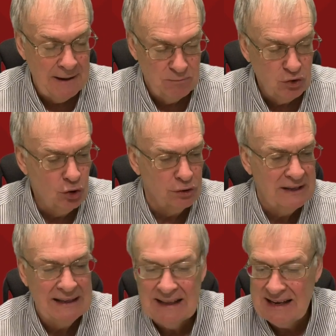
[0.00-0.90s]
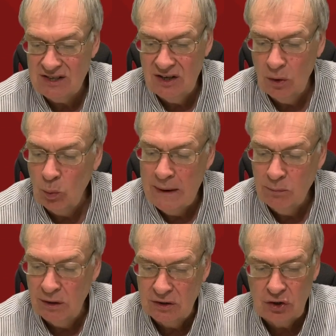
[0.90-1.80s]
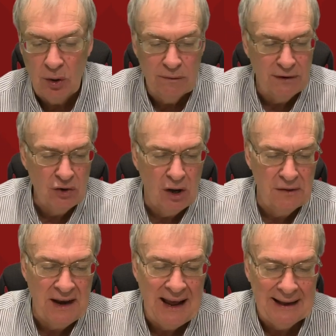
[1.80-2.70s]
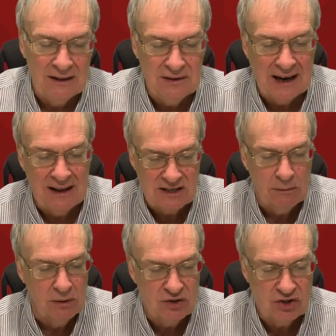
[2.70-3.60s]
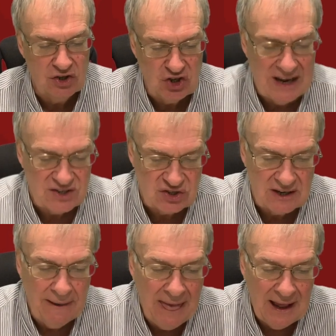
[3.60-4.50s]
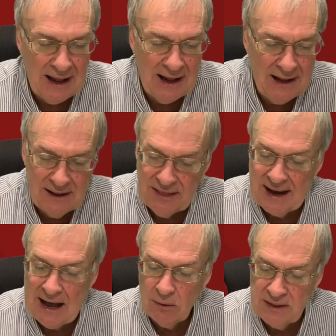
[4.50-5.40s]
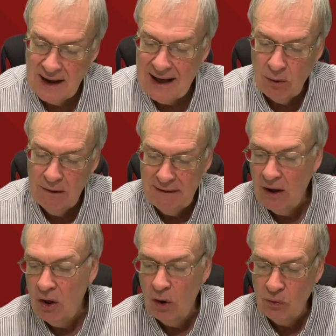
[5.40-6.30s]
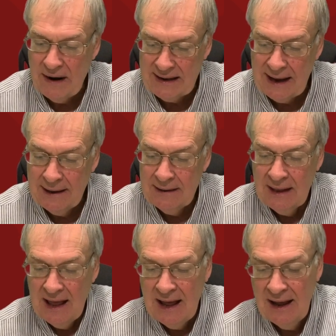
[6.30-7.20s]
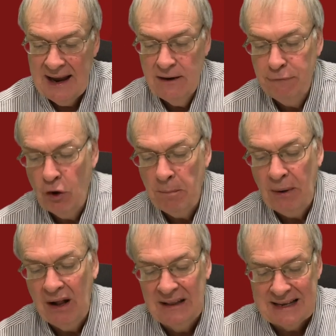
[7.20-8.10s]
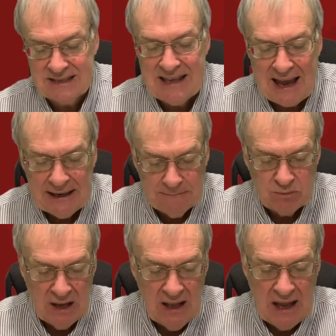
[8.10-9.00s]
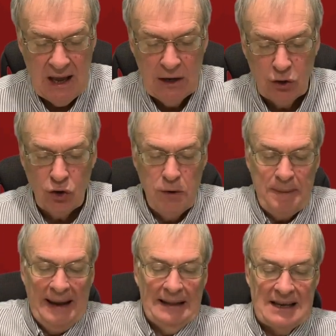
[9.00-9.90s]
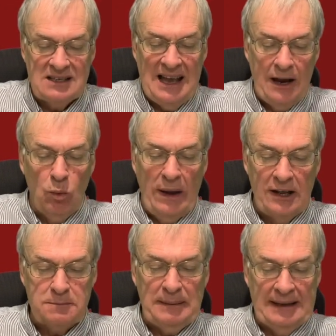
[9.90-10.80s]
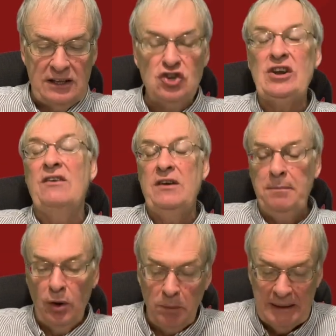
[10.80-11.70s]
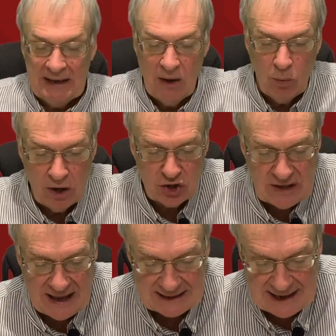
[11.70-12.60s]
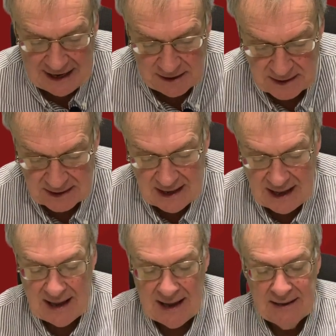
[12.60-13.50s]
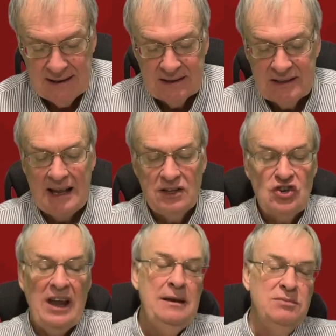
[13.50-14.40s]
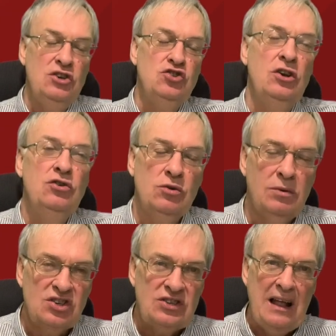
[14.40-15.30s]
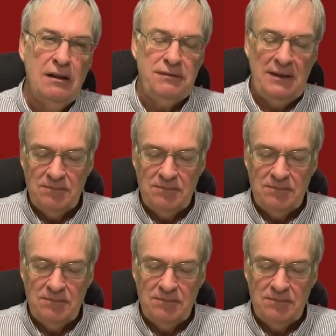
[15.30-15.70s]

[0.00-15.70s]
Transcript: Nothing less than a win will do for Northern Ireland, or else I would suggest they're out of it already. In the football last night, Group E last night, Wales played the Czech Republic. I watched that game. Dan James, his usual self,